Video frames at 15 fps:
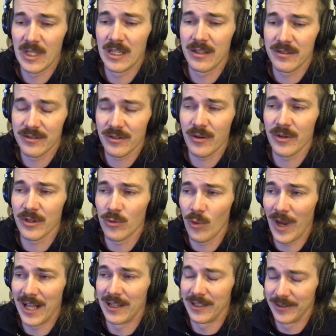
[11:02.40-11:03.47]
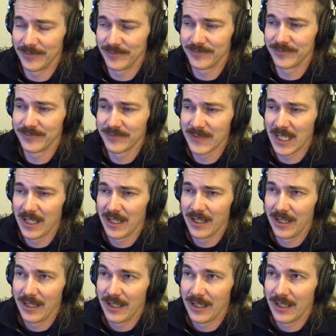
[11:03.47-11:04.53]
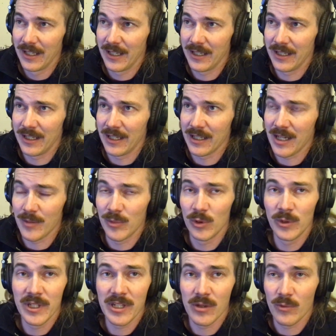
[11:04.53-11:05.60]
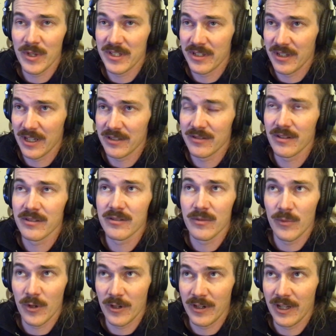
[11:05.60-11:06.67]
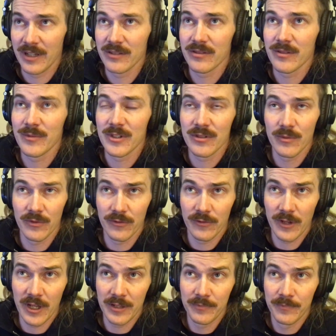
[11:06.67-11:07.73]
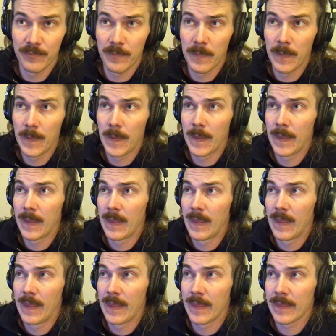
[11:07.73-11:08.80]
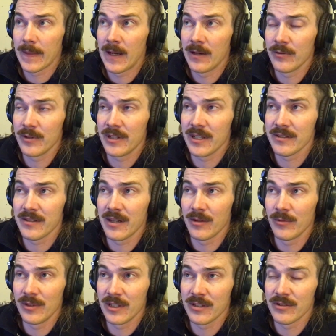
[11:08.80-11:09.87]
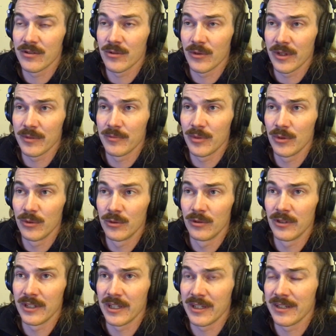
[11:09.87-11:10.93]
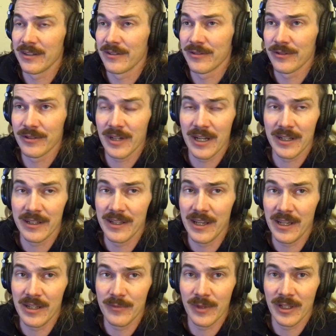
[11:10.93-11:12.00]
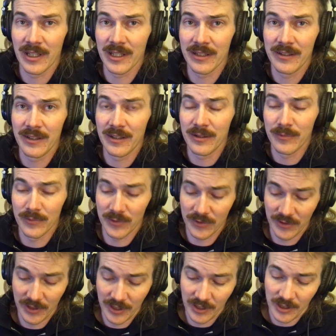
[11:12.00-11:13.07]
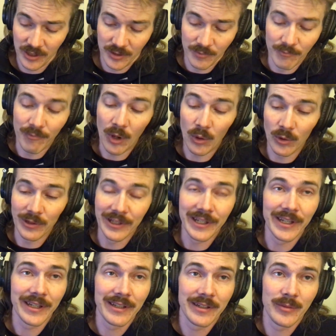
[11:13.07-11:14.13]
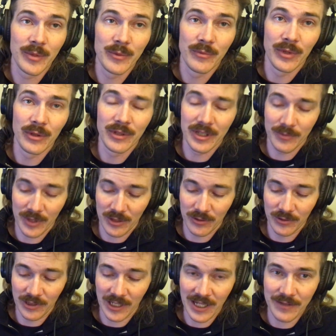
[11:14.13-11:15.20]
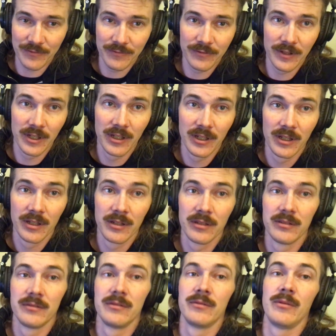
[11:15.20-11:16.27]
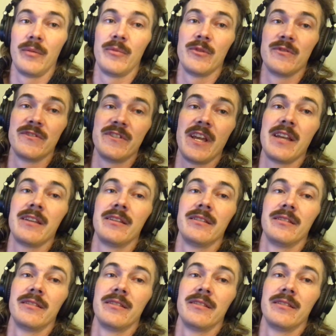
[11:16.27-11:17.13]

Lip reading: It's going well. I got pool league on Wednesday night, so it's tomorrow night. It's going to be super fun. I realized that I really enjoy pool and any other kind of game. I like games. Bowling. I've been bowling my whole life. Represent.